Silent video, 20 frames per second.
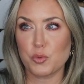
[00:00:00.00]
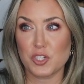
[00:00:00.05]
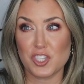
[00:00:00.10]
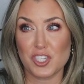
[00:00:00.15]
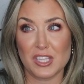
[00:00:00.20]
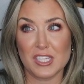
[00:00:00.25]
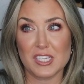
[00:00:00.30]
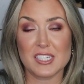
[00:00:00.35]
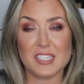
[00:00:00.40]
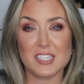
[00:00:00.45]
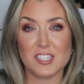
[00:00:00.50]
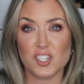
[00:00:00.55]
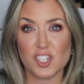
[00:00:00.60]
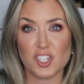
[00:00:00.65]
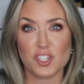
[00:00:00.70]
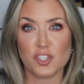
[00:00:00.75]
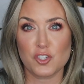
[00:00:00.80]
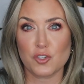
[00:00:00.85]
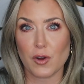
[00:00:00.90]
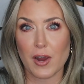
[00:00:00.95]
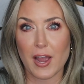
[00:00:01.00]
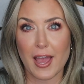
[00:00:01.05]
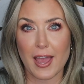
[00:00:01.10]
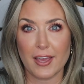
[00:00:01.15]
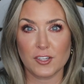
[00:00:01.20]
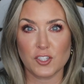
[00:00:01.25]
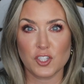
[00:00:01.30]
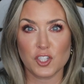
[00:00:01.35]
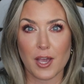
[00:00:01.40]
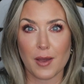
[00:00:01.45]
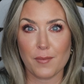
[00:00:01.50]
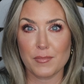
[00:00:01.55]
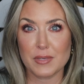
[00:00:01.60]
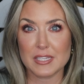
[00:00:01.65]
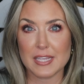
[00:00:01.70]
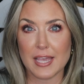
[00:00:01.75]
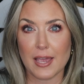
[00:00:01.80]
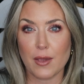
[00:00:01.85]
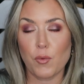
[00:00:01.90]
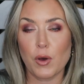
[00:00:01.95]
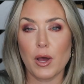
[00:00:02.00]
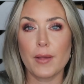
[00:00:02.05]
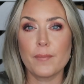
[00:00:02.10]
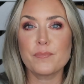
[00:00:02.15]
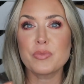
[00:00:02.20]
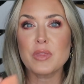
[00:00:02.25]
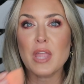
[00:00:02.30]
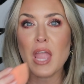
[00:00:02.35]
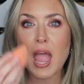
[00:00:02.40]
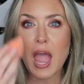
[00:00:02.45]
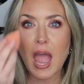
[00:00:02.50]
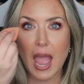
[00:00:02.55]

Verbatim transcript: which this is just dry Shop Misé one,